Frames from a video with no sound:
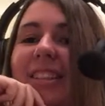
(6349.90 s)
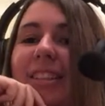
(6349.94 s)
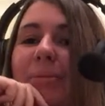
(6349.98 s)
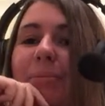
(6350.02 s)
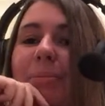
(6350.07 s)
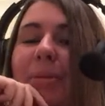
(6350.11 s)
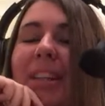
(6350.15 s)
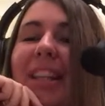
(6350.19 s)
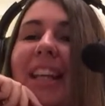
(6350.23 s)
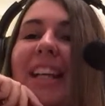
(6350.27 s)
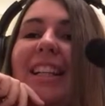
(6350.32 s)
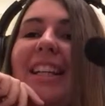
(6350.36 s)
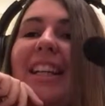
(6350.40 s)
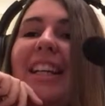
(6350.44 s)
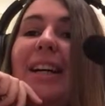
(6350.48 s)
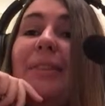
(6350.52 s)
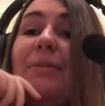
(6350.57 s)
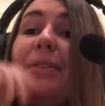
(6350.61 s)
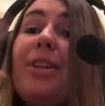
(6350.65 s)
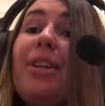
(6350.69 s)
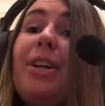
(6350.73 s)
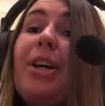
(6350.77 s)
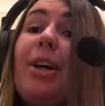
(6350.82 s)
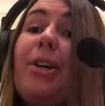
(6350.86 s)
But then you
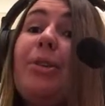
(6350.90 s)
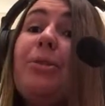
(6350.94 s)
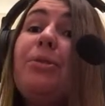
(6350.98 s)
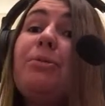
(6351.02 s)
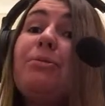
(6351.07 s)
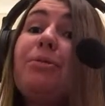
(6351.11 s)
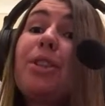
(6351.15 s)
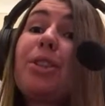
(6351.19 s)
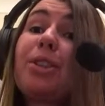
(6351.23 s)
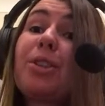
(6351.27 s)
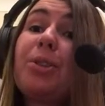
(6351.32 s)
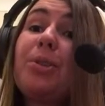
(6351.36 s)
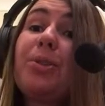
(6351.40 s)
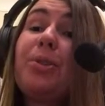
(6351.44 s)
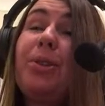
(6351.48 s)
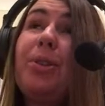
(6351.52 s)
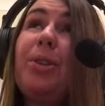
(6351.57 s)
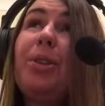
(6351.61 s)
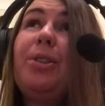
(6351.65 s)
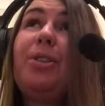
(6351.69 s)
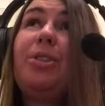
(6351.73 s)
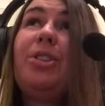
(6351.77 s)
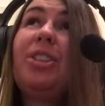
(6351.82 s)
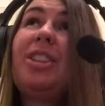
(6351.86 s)
never know. Russell
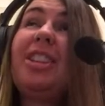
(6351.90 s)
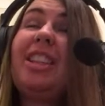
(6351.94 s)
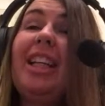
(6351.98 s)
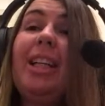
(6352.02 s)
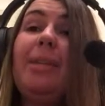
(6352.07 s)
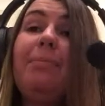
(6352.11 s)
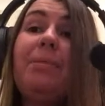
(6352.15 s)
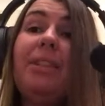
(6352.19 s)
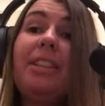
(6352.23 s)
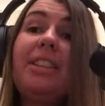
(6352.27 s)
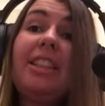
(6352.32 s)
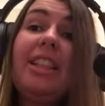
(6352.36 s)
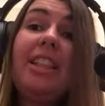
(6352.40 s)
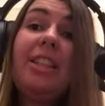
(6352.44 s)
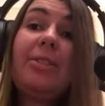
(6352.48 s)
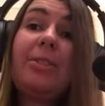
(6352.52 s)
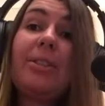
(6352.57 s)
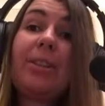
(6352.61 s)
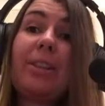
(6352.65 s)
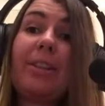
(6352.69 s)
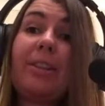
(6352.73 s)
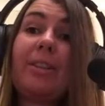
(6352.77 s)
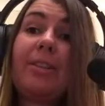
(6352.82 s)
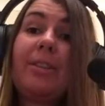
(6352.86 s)
could just keep it
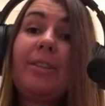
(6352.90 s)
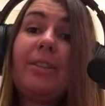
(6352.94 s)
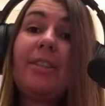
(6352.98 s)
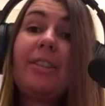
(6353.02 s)
secret.